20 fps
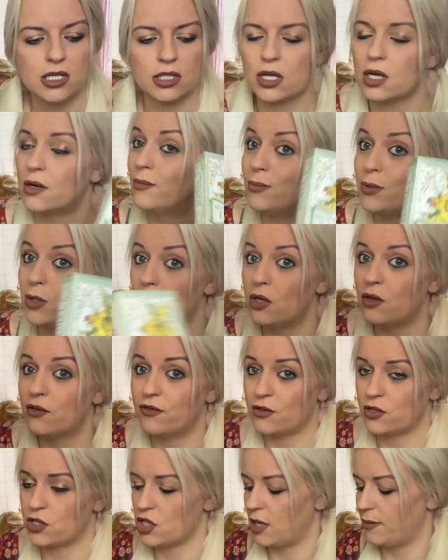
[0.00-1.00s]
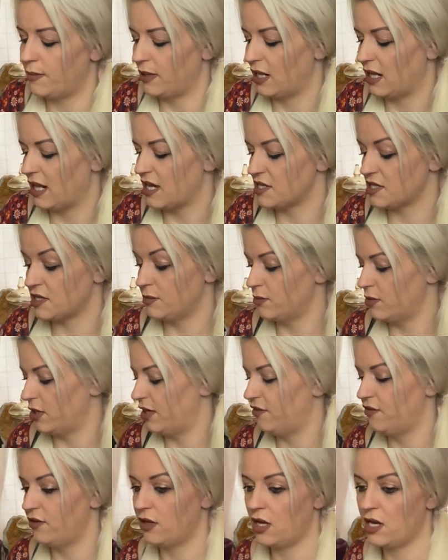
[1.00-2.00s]
She's got beautiful shop in Glastonbury
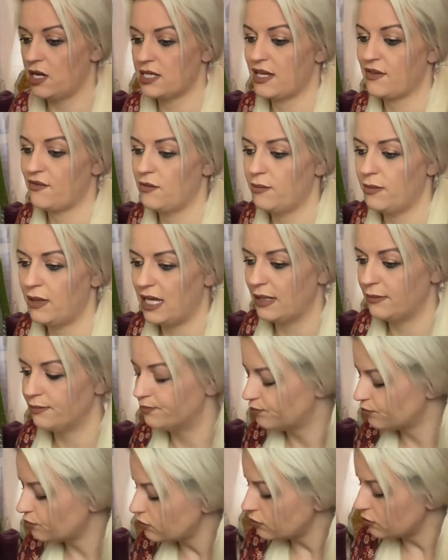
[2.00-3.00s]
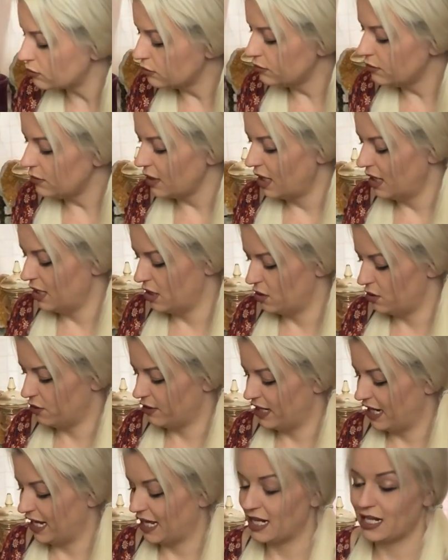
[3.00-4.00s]
if you guys haven't been and you're
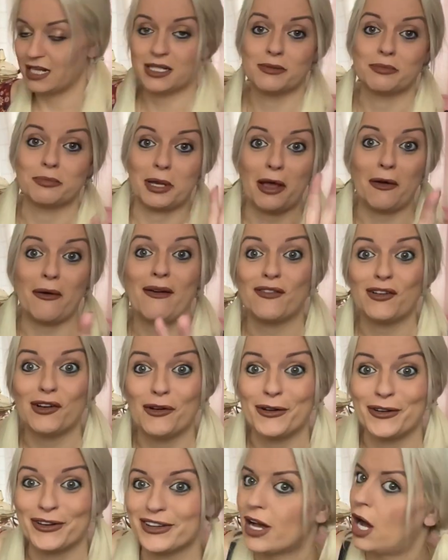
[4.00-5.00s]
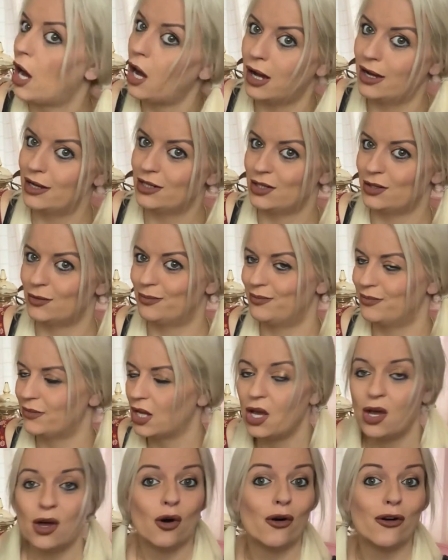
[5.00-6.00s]
in England. Go have a
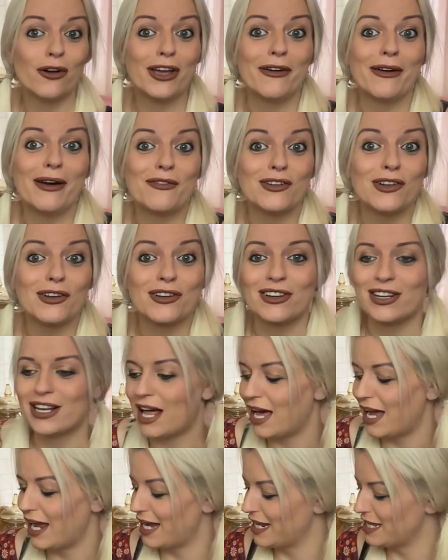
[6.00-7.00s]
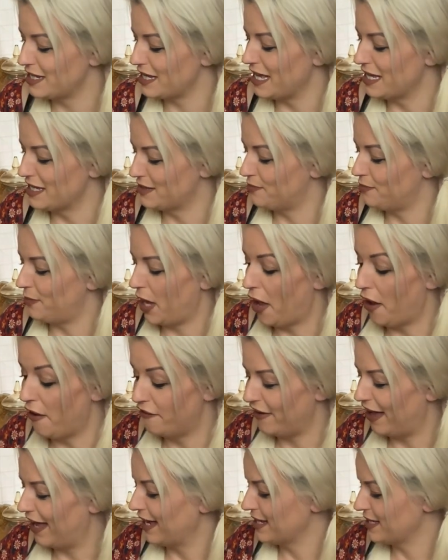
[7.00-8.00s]
look. Or go have a look online, it's
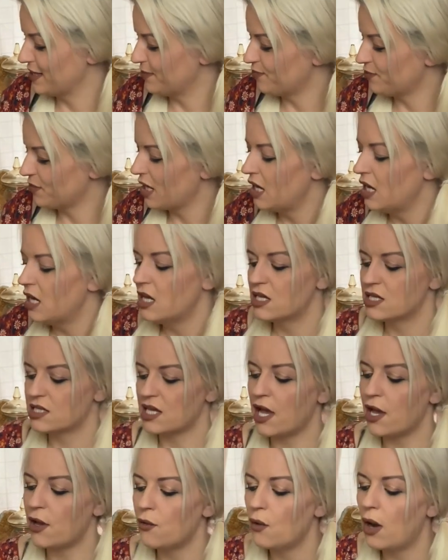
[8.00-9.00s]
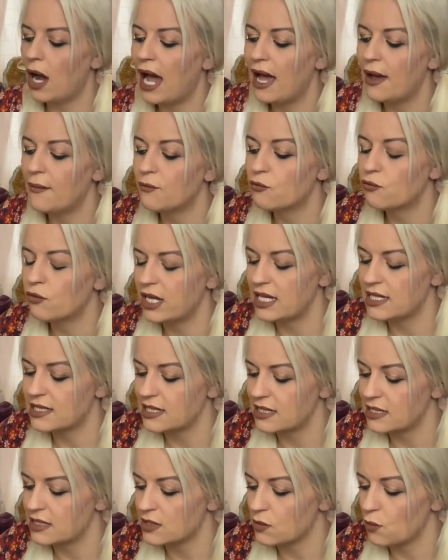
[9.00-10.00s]
perfect. So
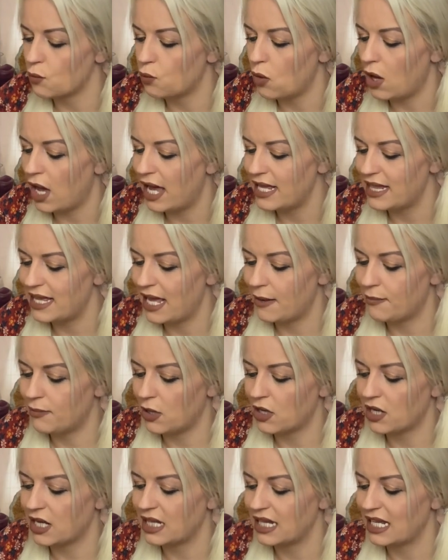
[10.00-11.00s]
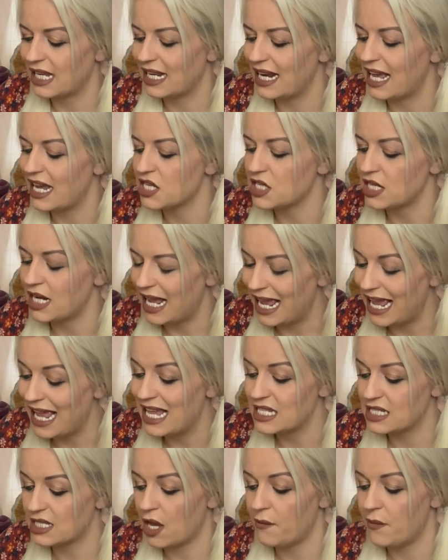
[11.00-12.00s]
reasons why they are blocking the connection, it
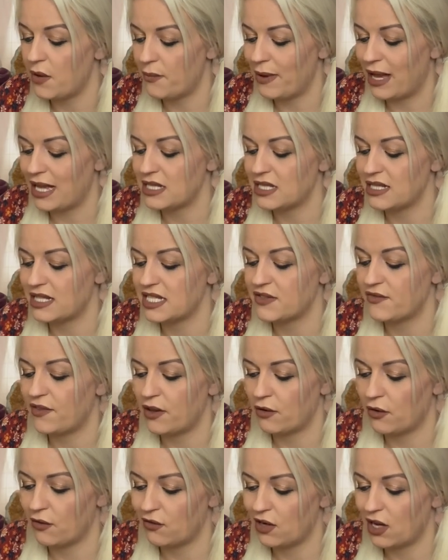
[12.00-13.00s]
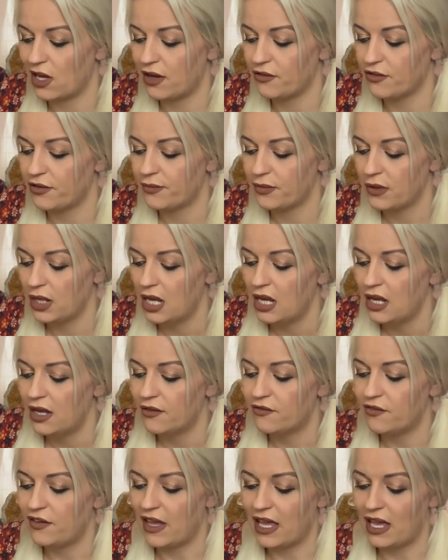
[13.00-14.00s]
is coming back to this fear of love.
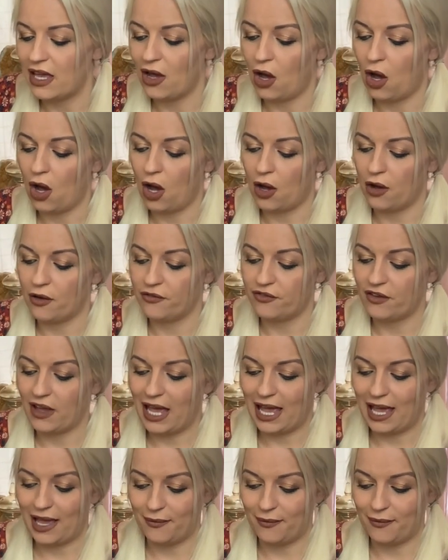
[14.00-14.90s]
Fear of